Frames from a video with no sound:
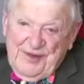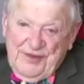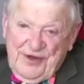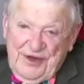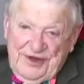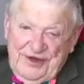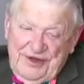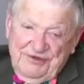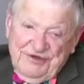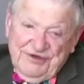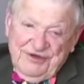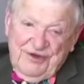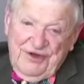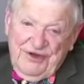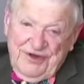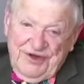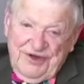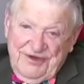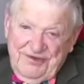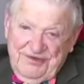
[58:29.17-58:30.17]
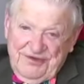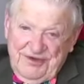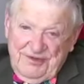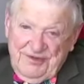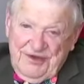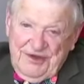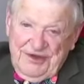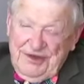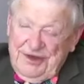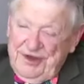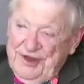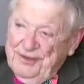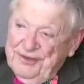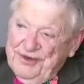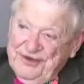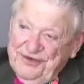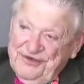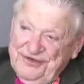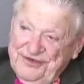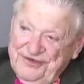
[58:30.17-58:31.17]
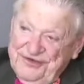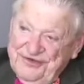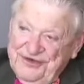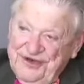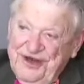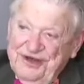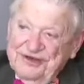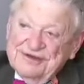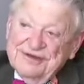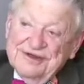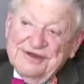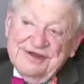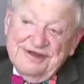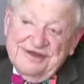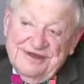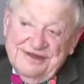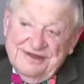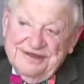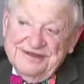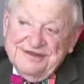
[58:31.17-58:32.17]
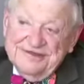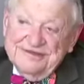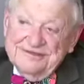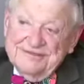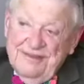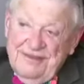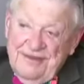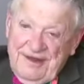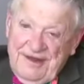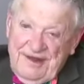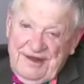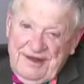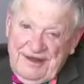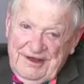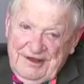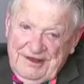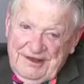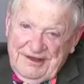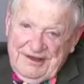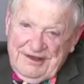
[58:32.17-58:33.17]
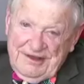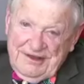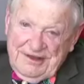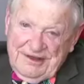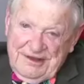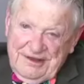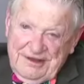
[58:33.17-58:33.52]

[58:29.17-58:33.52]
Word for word: But it was long enough to be an alumnus of Stanford. And uh, okay.